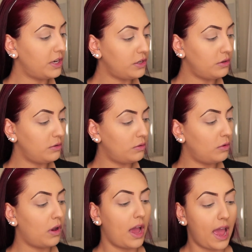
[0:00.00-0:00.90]
when
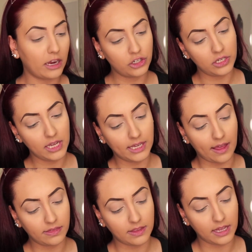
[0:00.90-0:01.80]
you actually
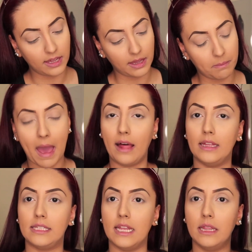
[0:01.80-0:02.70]
get the
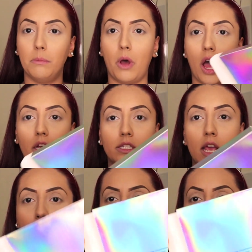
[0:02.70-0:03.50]
palettes in the box,